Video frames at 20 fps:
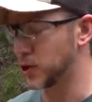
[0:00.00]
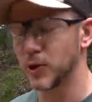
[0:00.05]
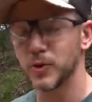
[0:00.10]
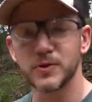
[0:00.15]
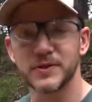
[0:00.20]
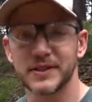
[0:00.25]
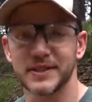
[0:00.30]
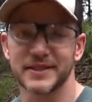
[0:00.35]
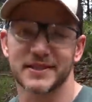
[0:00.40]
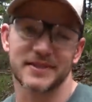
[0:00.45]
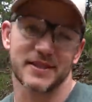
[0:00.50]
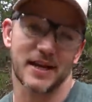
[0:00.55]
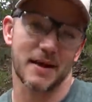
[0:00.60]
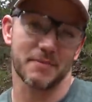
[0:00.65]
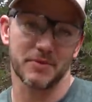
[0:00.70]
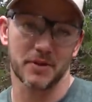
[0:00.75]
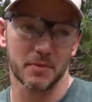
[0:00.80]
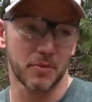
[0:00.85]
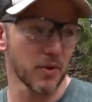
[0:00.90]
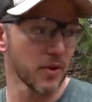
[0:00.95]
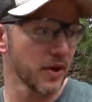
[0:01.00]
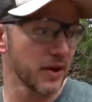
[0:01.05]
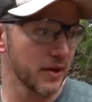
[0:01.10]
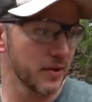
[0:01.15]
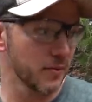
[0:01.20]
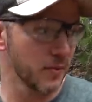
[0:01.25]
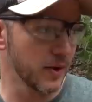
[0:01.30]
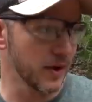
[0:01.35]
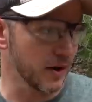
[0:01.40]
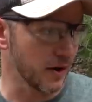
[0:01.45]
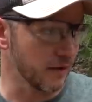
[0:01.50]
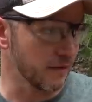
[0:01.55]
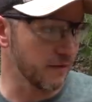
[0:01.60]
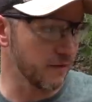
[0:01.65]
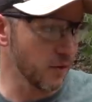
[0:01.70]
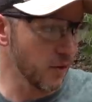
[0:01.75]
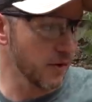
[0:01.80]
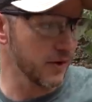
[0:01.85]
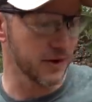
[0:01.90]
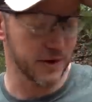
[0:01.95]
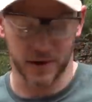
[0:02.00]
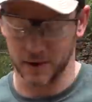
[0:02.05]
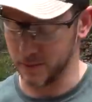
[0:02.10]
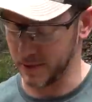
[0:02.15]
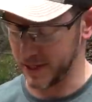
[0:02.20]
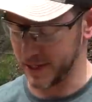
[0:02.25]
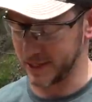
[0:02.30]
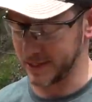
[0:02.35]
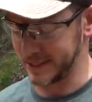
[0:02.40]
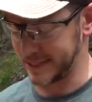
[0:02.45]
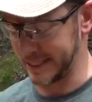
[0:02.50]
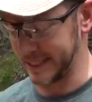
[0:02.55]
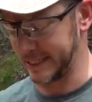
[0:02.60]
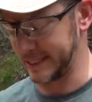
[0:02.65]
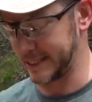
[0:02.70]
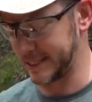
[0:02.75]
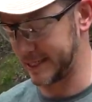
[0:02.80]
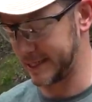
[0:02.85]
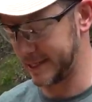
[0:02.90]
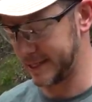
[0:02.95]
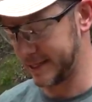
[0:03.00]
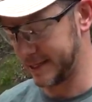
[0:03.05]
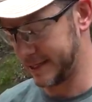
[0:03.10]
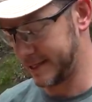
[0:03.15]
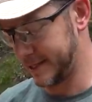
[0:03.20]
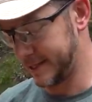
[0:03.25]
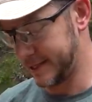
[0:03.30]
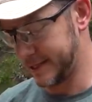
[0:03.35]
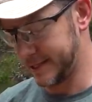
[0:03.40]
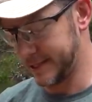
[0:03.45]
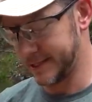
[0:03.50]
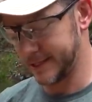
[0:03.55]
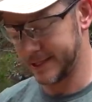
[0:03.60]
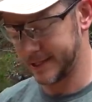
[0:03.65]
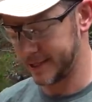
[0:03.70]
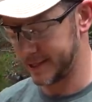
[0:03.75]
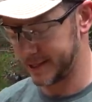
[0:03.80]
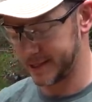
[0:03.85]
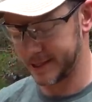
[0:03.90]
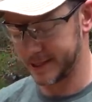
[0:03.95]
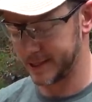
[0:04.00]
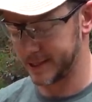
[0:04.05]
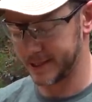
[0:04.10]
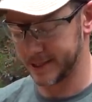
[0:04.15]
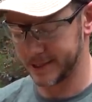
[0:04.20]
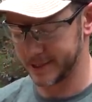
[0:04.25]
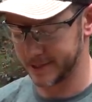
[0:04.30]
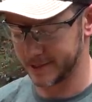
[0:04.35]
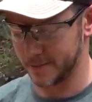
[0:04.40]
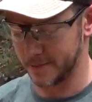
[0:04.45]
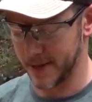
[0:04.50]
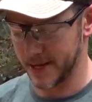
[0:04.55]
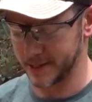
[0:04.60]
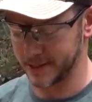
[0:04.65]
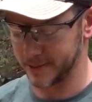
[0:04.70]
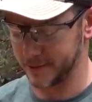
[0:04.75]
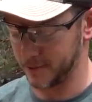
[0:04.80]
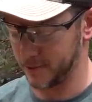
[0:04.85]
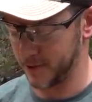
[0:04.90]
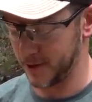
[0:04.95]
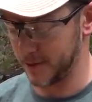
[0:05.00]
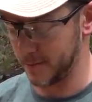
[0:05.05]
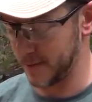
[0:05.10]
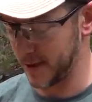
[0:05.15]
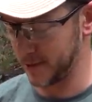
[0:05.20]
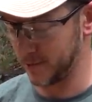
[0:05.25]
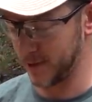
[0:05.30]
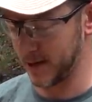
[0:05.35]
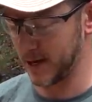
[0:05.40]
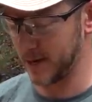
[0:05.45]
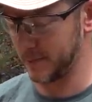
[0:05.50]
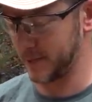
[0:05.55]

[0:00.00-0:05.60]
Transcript: koozie stopped the bullet when our $400 blanket didn't. It's a mess. What a mess. What